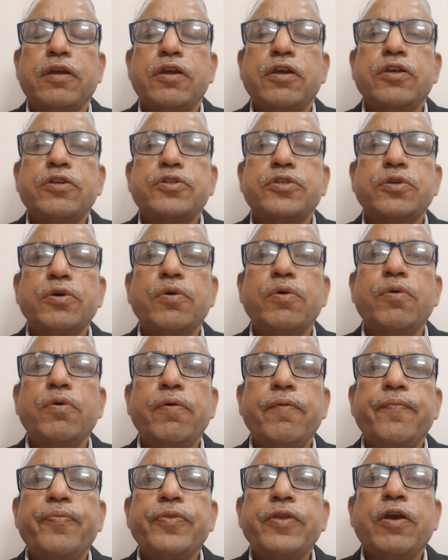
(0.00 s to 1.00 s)

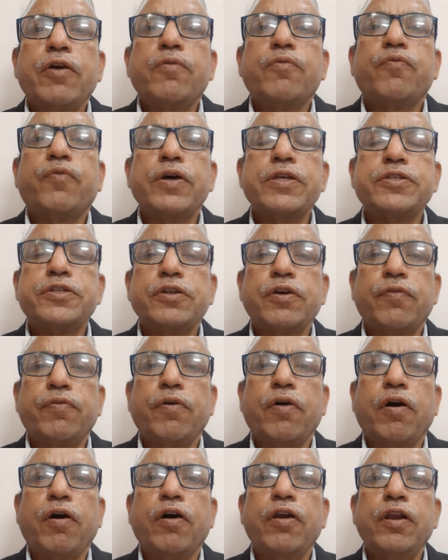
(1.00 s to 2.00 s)
So, first of
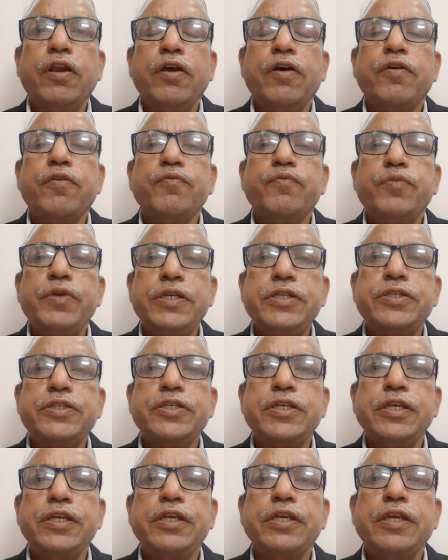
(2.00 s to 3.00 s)
all, we
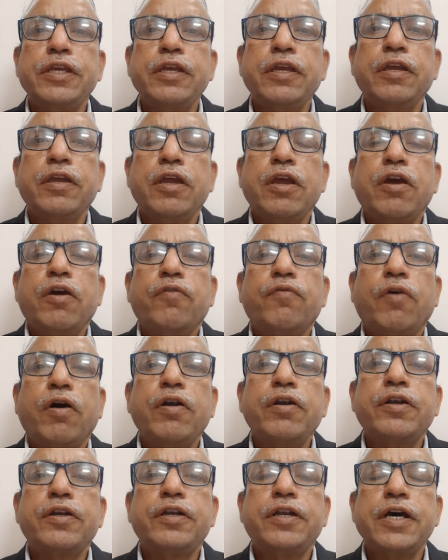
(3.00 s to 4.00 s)
see
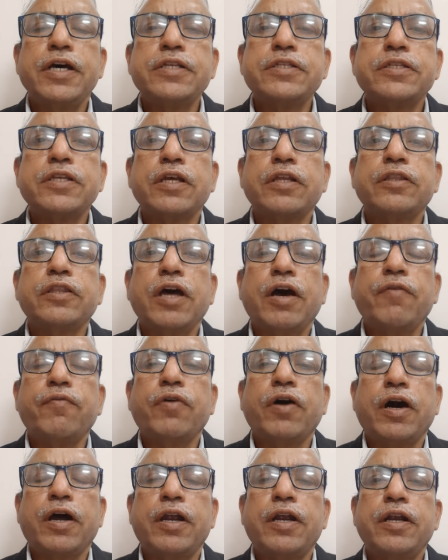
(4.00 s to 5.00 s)
what does the
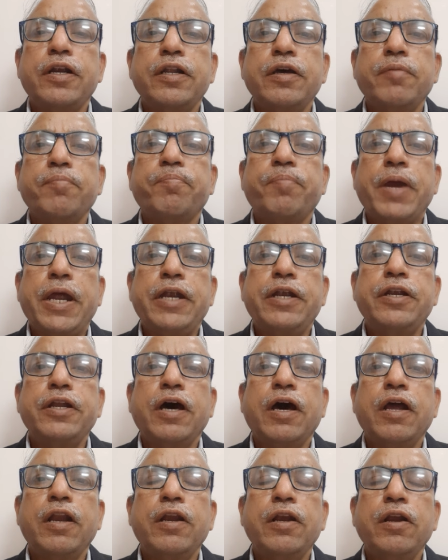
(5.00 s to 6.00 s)
word
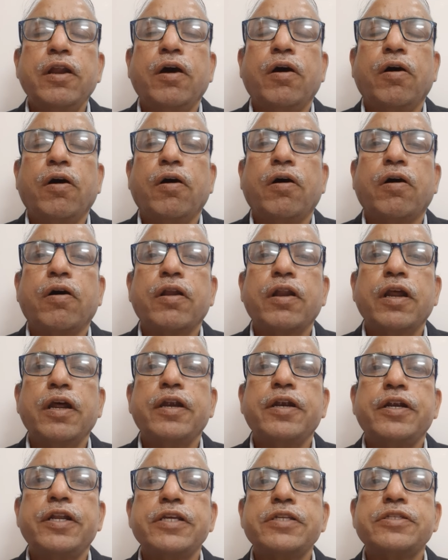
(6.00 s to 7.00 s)
pattern
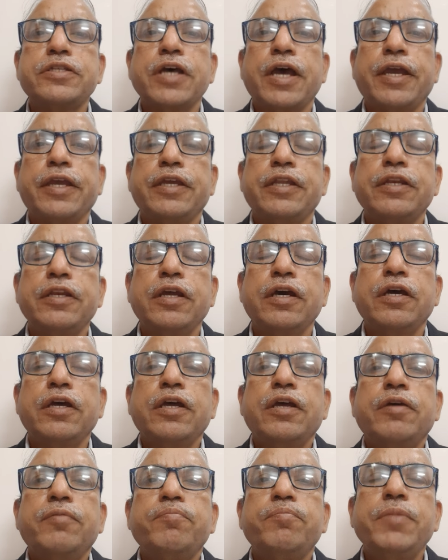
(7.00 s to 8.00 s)
or design
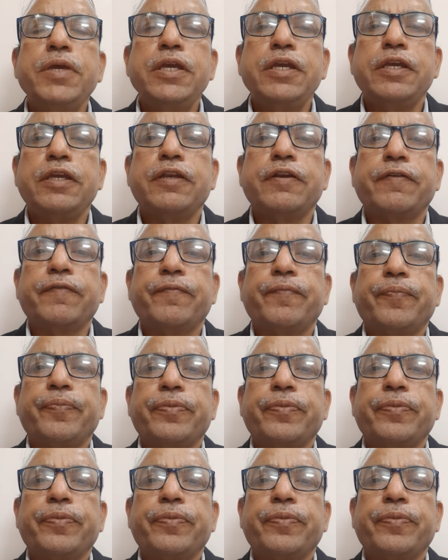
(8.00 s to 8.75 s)
mean.